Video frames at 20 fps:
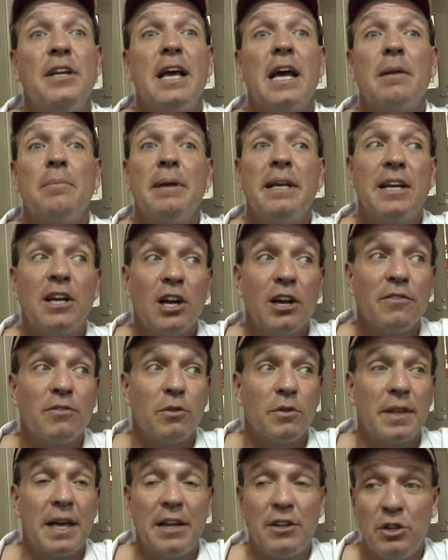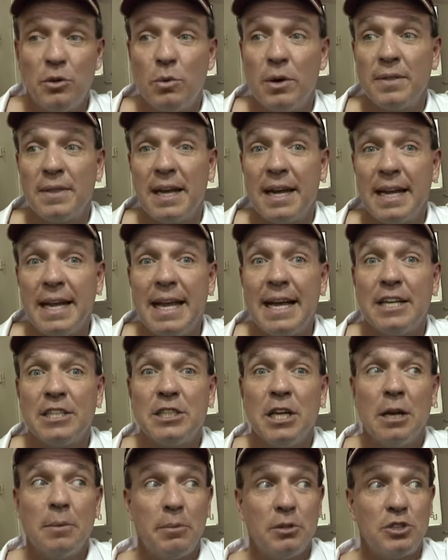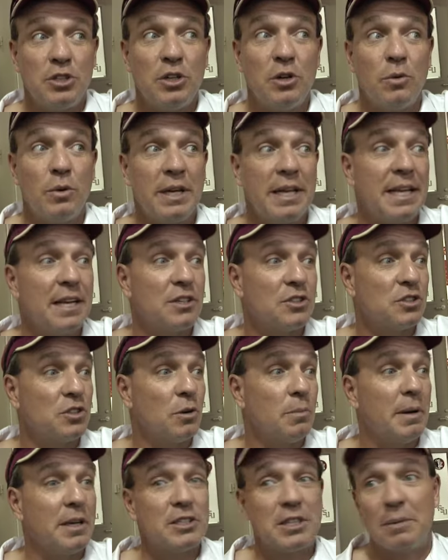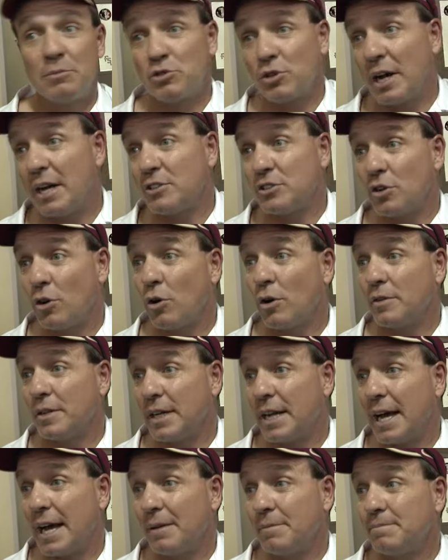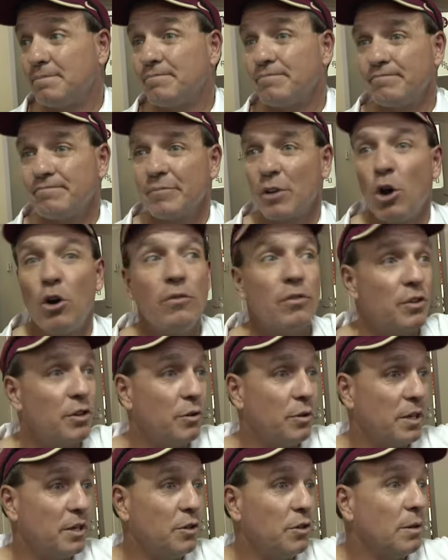you got to be careful with that. You want that edge, but you don't want to get it so much I'm trying so hard that I overdo it.